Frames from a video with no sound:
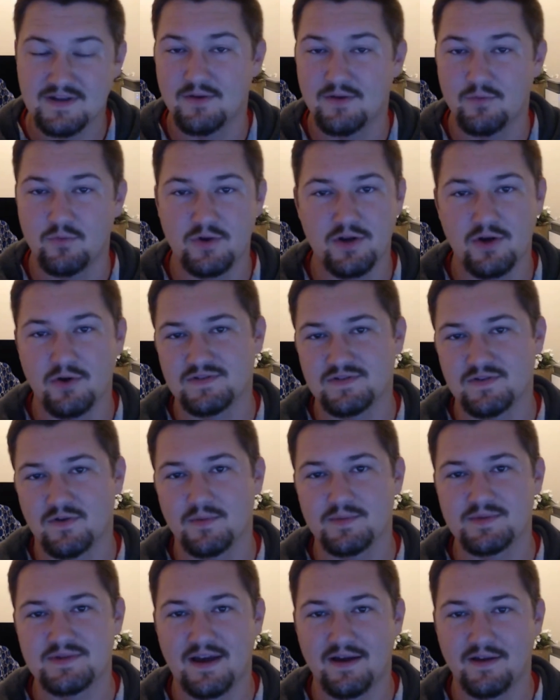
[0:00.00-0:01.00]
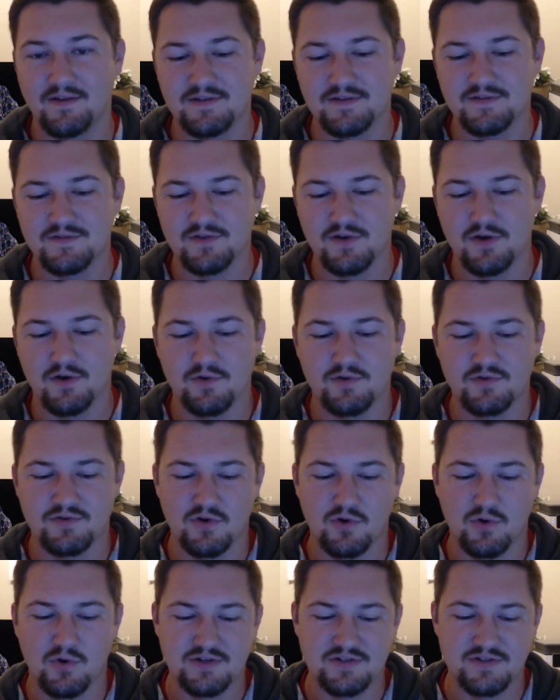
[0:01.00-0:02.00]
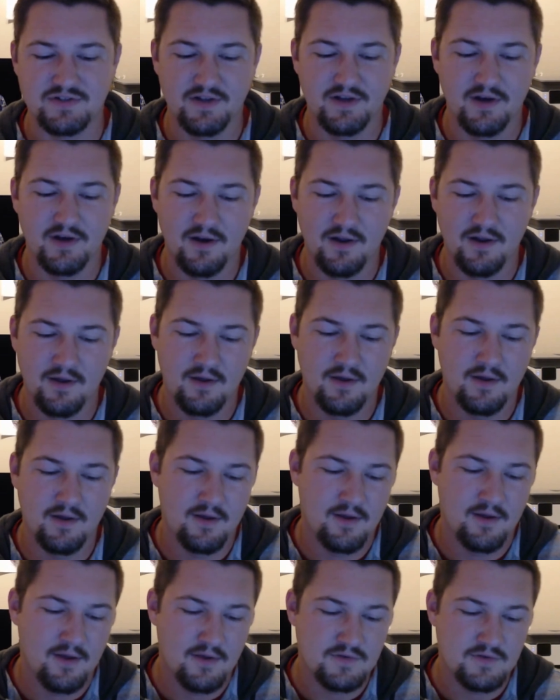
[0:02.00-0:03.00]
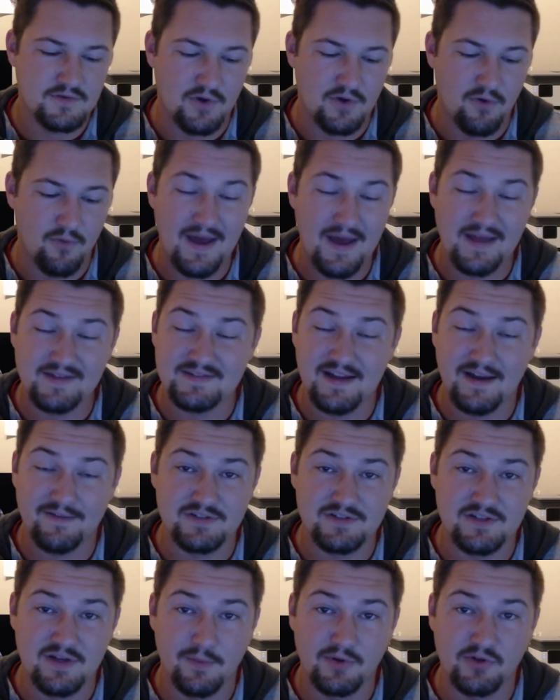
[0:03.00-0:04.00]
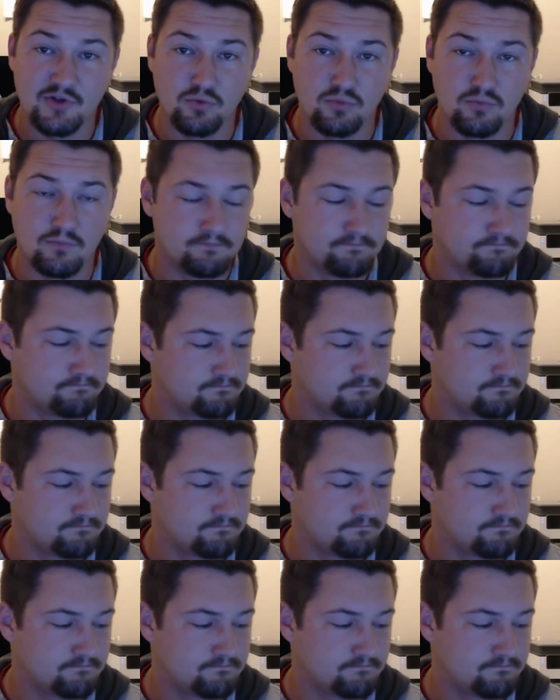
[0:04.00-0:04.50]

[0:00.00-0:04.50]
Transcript: and we know his arm's talented, so there's no question there. So Matt Stafford's number 2.